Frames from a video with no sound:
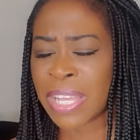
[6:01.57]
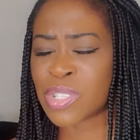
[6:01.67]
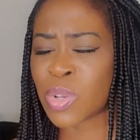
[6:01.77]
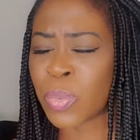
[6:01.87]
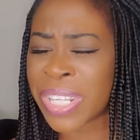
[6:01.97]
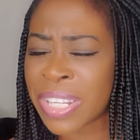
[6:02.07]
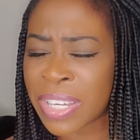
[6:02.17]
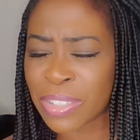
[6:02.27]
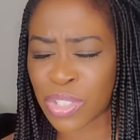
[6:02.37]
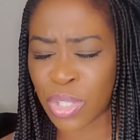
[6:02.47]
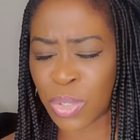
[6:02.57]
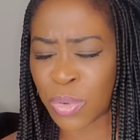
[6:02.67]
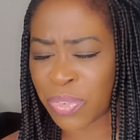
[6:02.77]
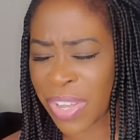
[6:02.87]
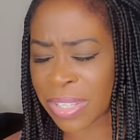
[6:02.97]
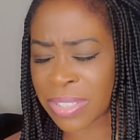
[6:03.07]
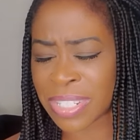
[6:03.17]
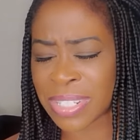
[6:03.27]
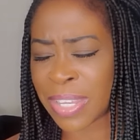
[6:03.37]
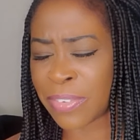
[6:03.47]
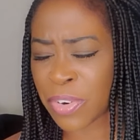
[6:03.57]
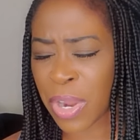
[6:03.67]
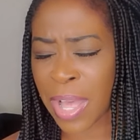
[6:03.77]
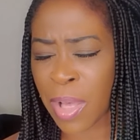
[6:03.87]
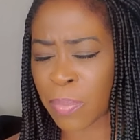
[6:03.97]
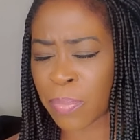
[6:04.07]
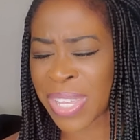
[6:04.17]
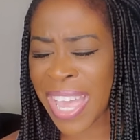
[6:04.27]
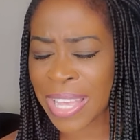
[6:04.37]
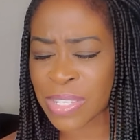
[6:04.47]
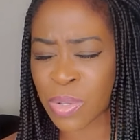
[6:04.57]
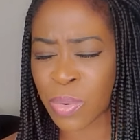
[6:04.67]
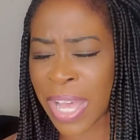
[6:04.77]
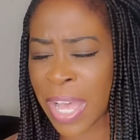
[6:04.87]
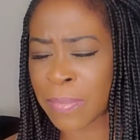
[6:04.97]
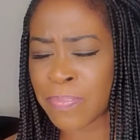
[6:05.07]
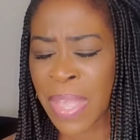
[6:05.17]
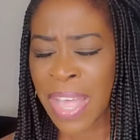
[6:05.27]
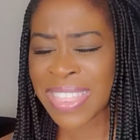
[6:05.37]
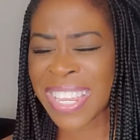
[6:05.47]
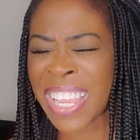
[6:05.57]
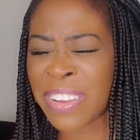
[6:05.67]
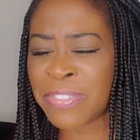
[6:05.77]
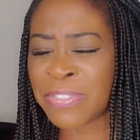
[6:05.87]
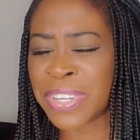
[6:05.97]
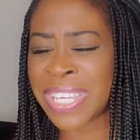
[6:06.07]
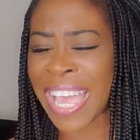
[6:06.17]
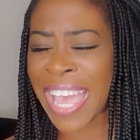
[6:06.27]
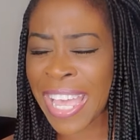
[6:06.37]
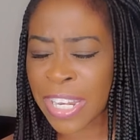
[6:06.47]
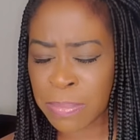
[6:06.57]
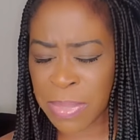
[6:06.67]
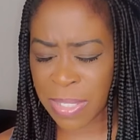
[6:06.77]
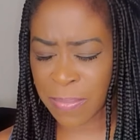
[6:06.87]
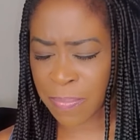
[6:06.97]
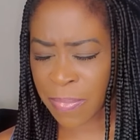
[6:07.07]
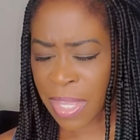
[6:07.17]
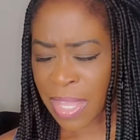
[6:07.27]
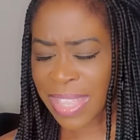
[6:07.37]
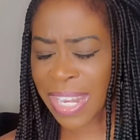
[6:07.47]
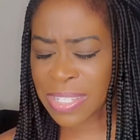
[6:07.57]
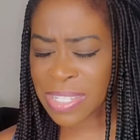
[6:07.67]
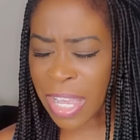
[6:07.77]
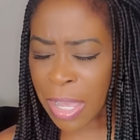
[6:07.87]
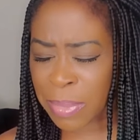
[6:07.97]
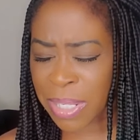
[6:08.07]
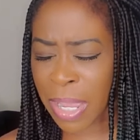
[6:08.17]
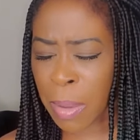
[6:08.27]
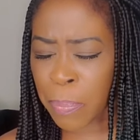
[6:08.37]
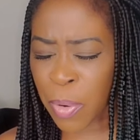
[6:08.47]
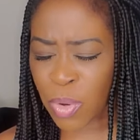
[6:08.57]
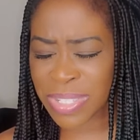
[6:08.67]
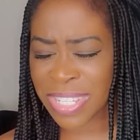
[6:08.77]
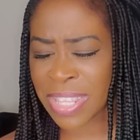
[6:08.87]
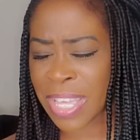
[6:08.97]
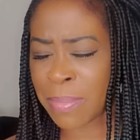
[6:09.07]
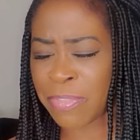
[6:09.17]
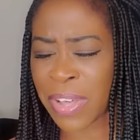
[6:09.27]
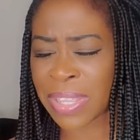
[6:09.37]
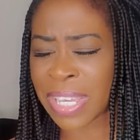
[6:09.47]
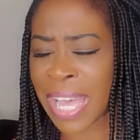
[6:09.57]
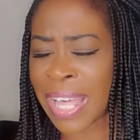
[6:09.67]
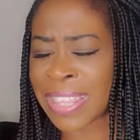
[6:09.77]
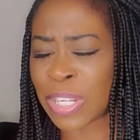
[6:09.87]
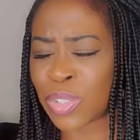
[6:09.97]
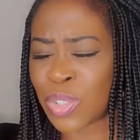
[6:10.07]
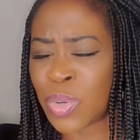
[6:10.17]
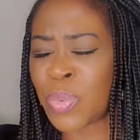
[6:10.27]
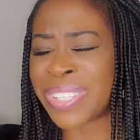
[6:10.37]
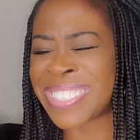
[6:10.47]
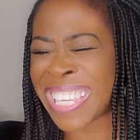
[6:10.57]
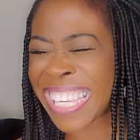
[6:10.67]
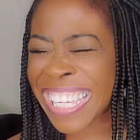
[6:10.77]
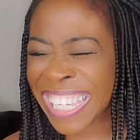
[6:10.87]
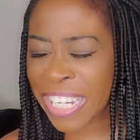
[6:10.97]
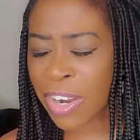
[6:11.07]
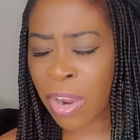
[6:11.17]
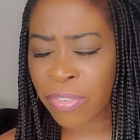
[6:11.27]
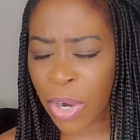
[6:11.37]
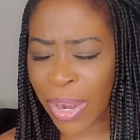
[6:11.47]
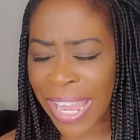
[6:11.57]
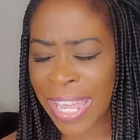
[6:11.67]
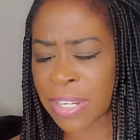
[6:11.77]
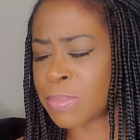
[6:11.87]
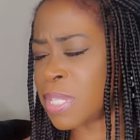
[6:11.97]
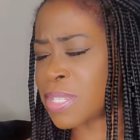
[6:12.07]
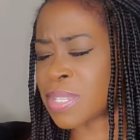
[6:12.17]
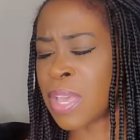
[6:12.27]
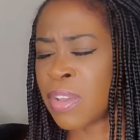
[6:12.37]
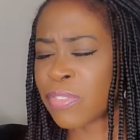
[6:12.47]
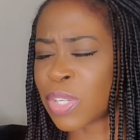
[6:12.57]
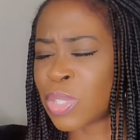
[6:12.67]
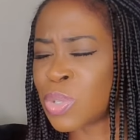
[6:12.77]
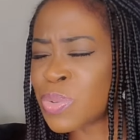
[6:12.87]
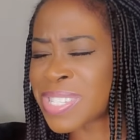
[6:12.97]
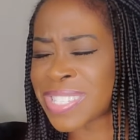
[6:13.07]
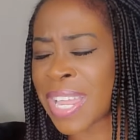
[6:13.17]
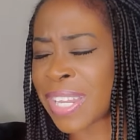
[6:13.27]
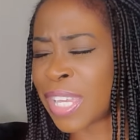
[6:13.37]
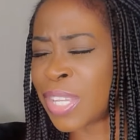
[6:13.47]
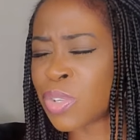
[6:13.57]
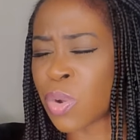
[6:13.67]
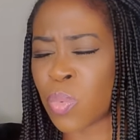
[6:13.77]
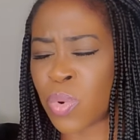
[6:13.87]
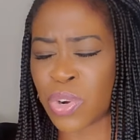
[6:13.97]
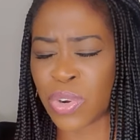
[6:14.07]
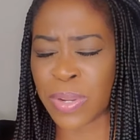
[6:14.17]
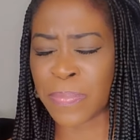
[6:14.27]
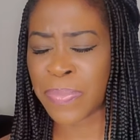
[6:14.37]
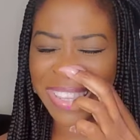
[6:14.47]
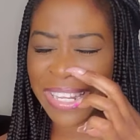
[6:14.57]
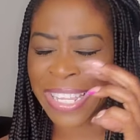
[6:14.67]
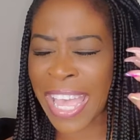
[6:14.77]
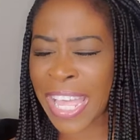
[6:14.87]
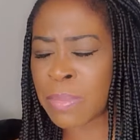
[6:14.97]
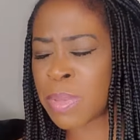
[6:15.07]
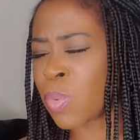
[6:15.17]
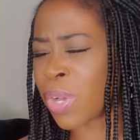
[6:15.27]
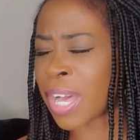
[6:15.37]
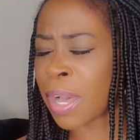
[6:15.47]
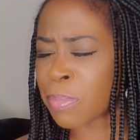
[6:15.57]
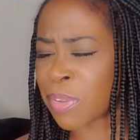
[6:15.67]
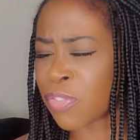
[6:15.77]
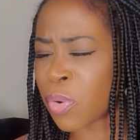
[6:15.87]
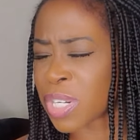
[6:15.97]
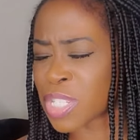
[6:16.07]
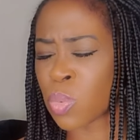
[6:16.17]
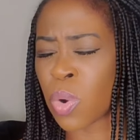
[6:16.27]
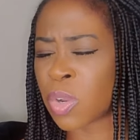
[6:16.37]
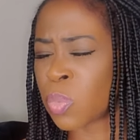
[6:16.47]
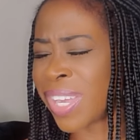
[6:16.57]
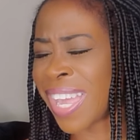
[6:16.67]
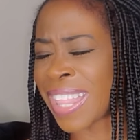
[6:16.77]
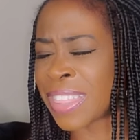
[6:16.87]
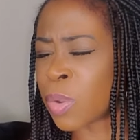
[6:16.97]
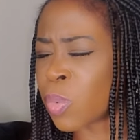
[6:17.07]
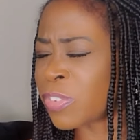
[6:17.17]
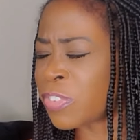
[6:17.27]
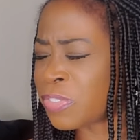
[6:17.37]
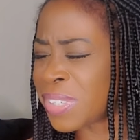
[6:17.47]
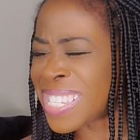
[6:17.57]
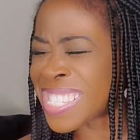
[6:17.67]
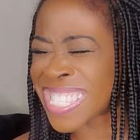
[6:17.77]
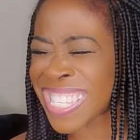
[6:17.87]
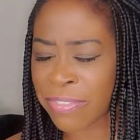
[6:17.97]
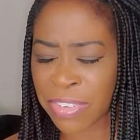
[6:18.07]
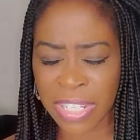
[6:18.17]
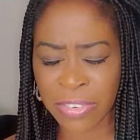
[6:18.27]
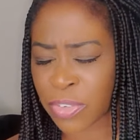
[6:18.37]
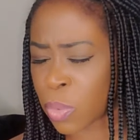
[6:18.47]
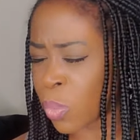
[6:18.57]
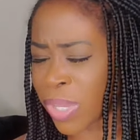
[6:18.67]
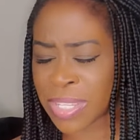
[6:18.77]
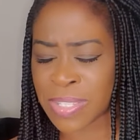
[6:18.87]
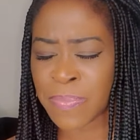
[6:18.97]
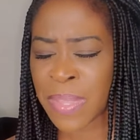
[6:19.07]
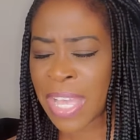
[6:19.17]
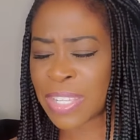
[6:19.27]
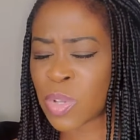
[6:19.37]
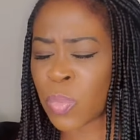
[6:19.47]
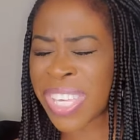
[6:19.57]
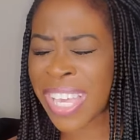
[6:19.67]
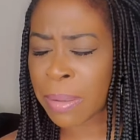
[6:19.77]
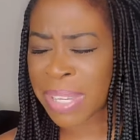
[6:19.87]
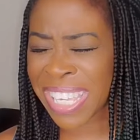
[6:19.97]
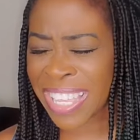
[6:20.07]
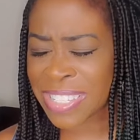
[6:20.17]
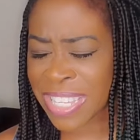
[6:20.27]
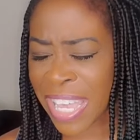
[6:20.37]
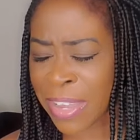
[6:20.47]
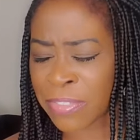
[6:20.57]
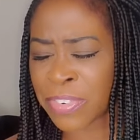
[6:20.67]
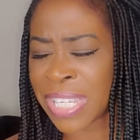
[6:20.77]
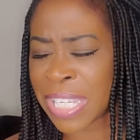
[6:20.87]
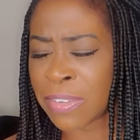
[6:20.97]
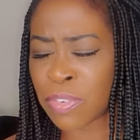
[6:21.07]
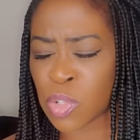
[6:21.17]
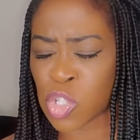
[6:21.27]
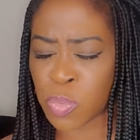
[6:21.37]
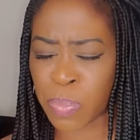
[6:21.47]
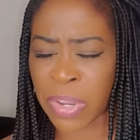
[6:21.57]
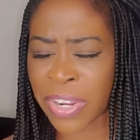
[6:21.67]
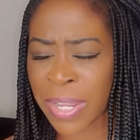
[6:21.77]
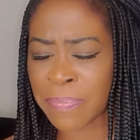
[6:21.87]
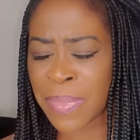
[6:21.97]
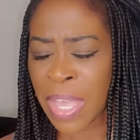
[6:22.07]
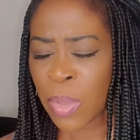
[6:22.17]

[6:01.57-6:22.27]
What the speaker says: And so we look to you, Father, today for help. We ask, oh God, that every enemy that is coming opposing them, Father God, that you will take care of our enemies. For you said in your word that the enemy will come before us one way and they will flee seven different ways. And so we come against every evil spirit.